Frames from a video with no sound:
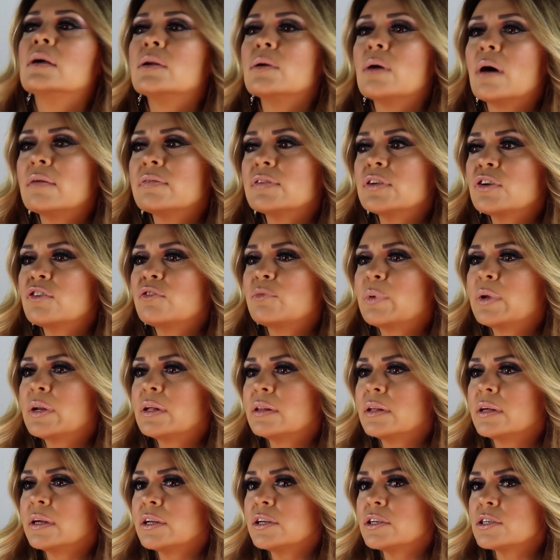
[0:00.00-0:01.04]
after you've been
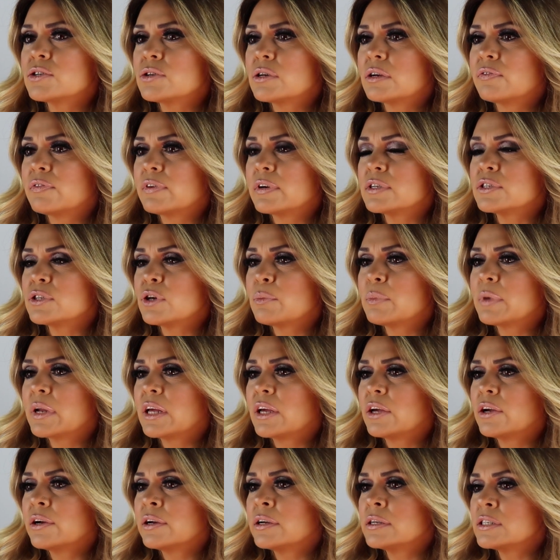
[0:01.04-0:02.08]
in the industry for so
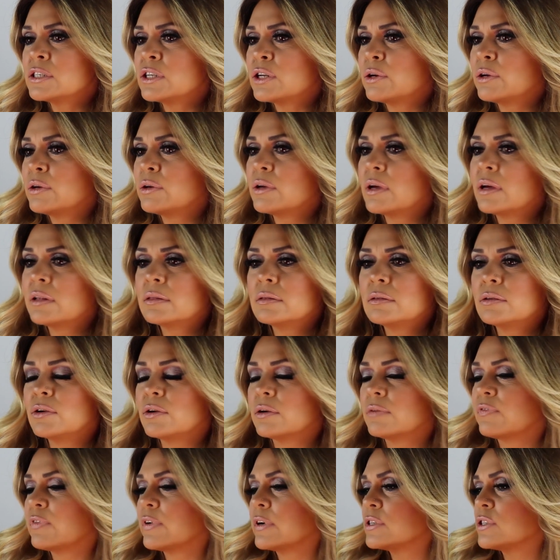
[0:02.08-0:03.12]
many years,
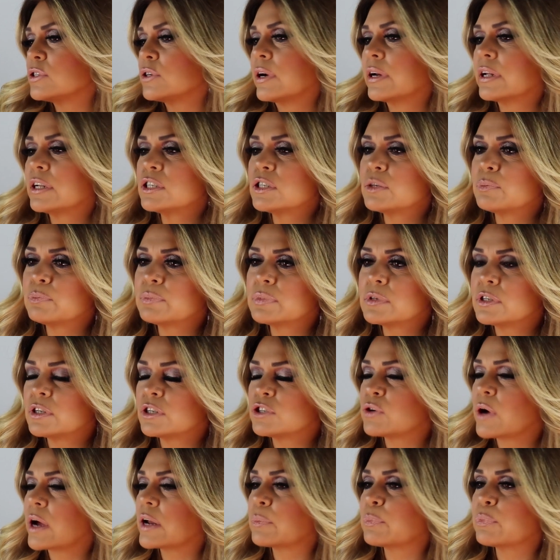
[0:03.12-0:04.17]
you're first starting to
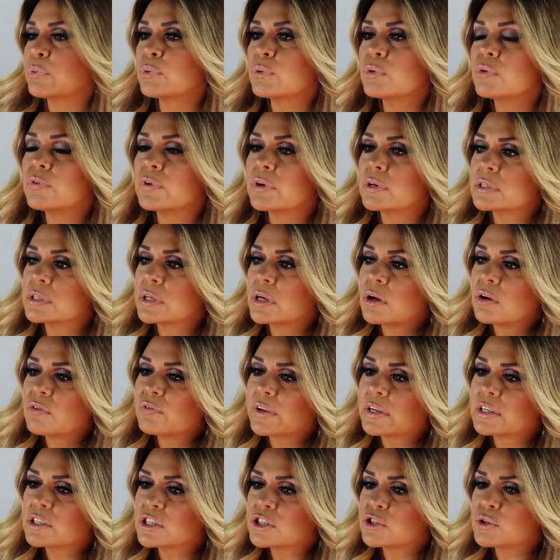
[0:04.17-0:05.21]
try to prove yourself
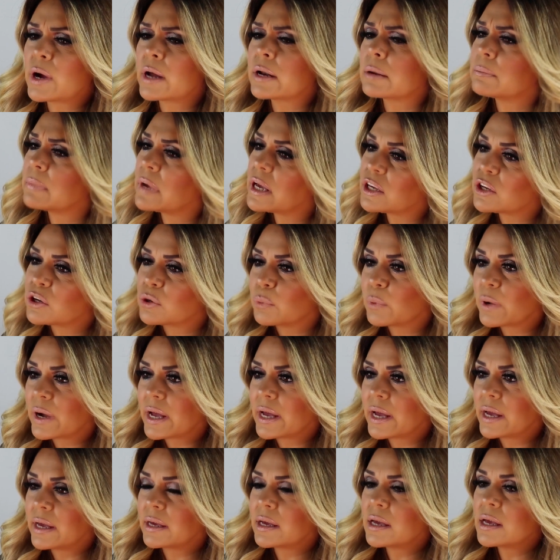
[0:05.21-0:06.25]
and to try to make your
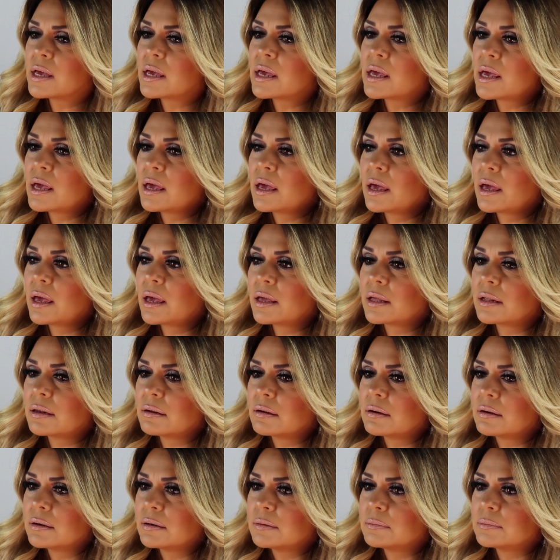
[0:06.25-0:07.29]
way. And,
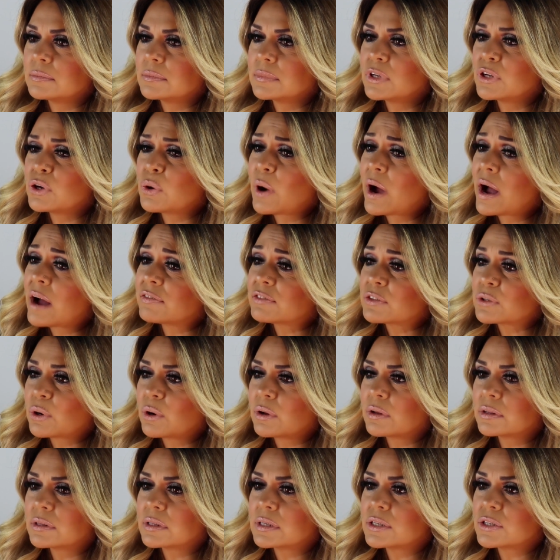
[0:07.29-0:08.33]
after
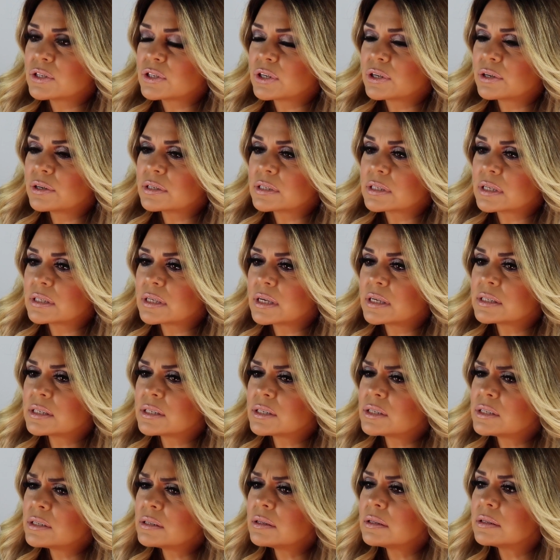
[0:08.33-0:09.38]
all of these years, it's
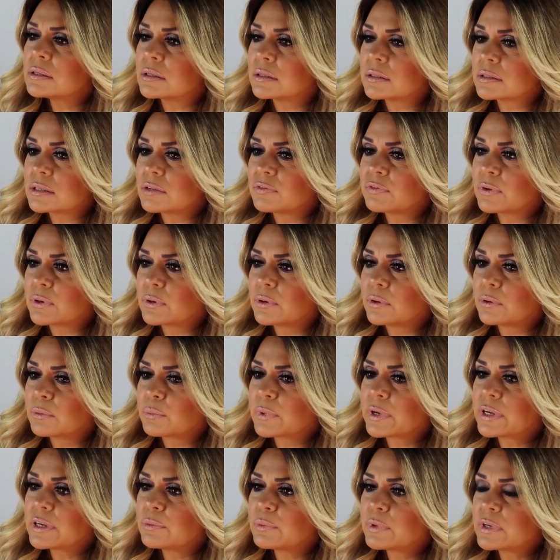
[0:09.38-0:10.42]
still a little difficult.
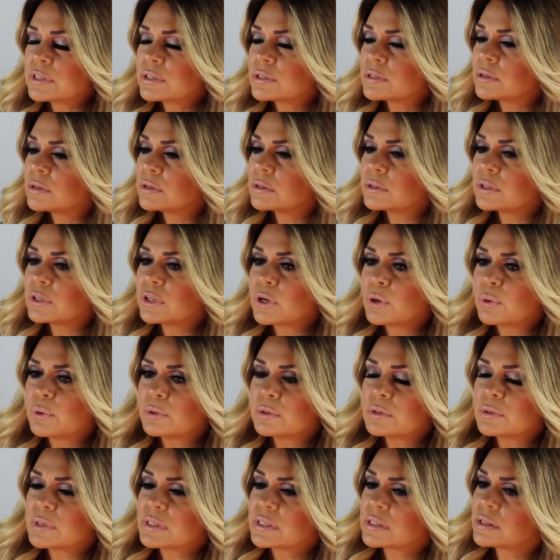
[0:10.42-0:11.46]
We still,
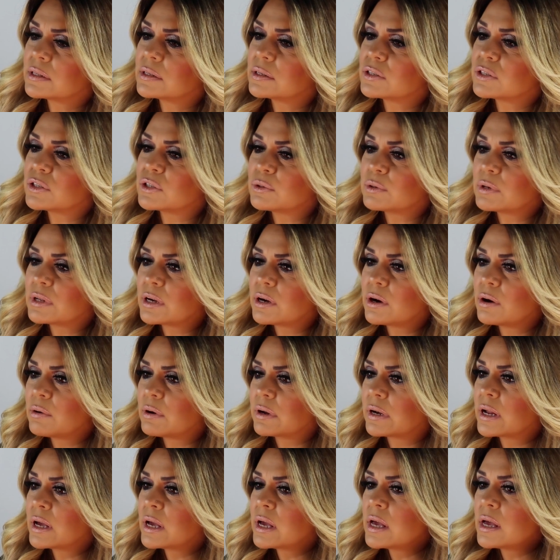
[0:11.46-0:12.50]
we sit in the studio
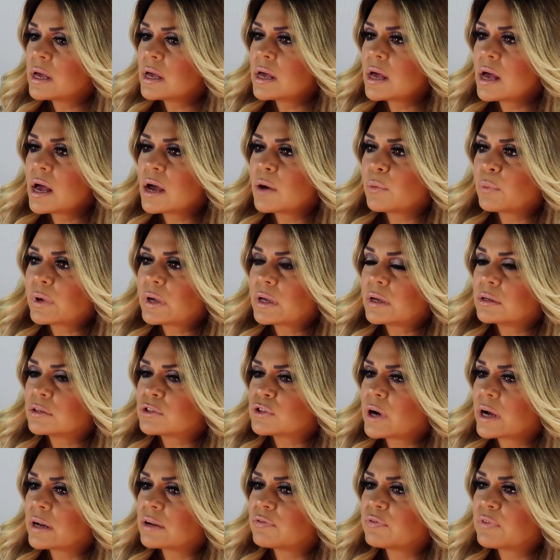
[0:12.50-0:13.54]
and we
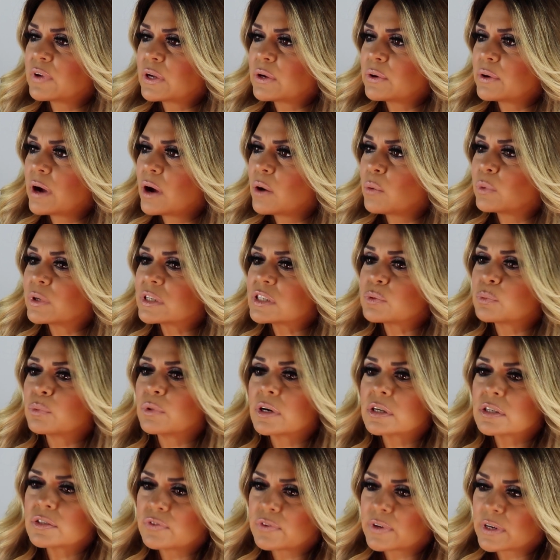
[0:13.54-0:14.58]
try to figure out what's
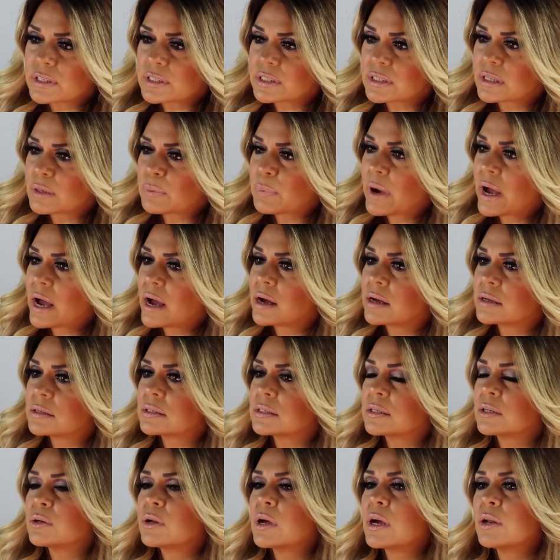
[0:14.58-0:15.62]
worked for us in the
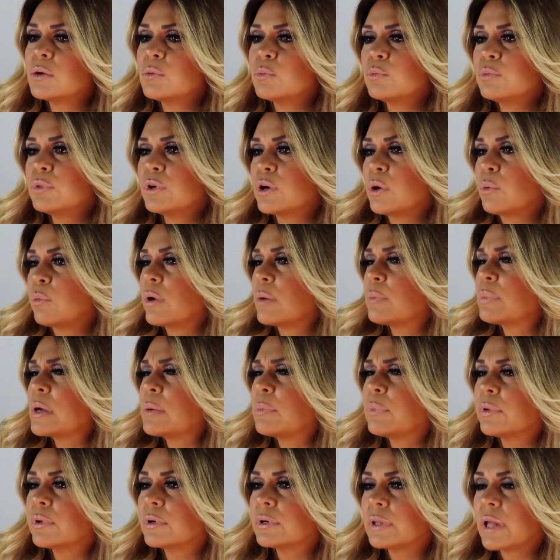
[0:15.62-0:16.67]
past and what
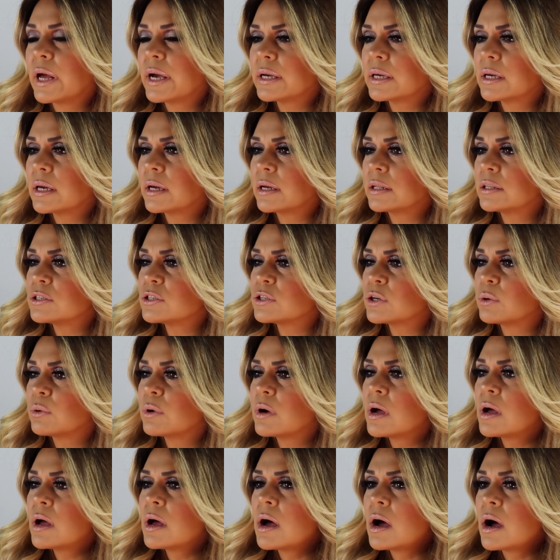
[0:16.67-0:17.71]
people are liking. And so
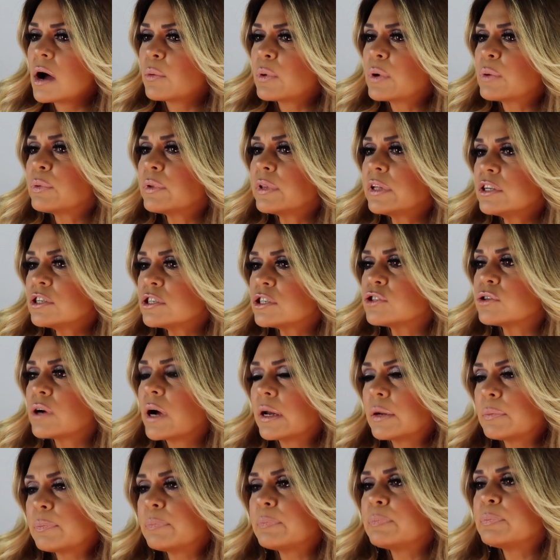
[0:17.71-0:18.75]
we really just
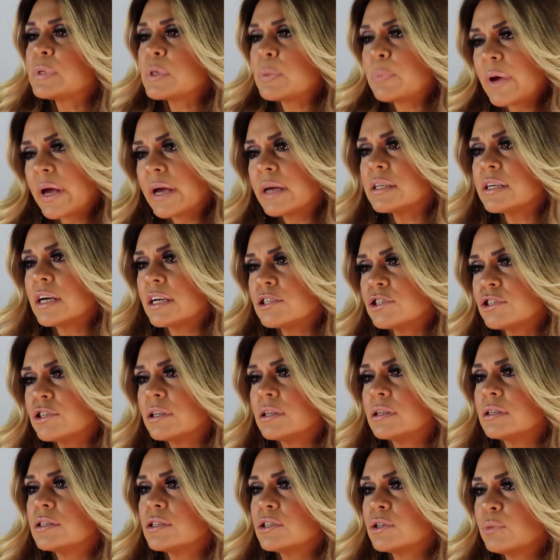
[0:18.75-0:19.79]
try to pay
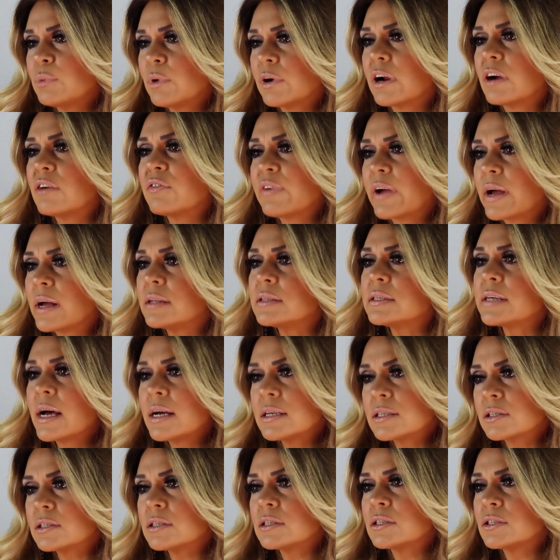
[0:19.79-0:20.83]
attention to what our fans
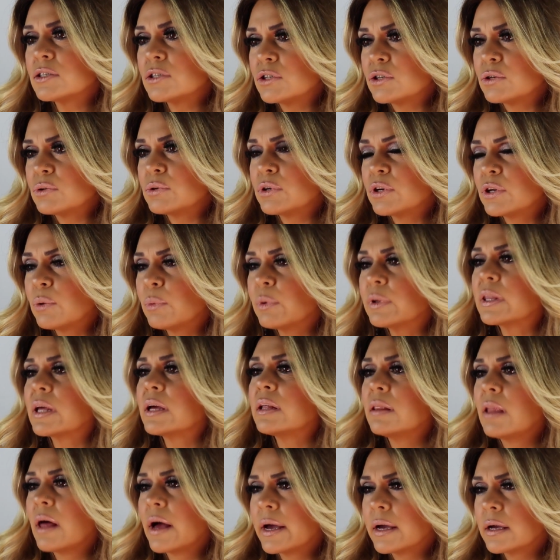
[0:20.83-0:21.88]
ask us to do, what they
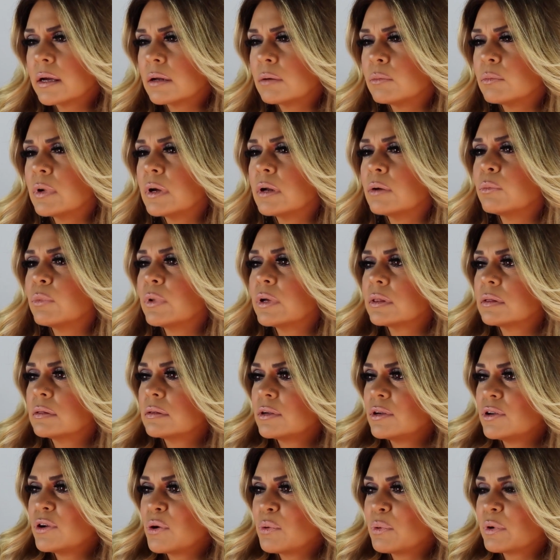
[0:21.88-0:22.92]
like and what,
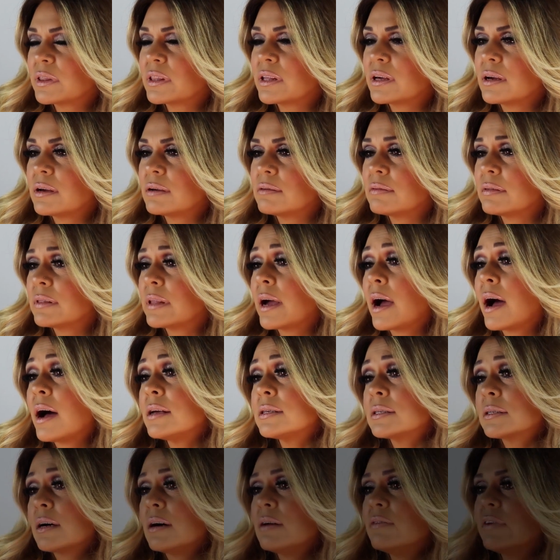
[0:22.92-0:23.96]
what they
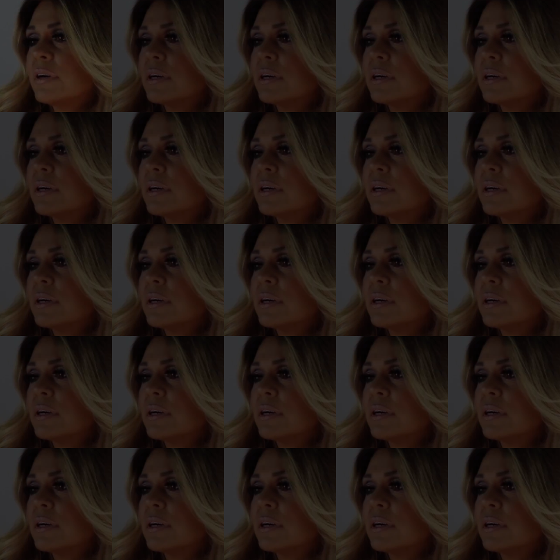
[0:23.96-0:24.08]
ask of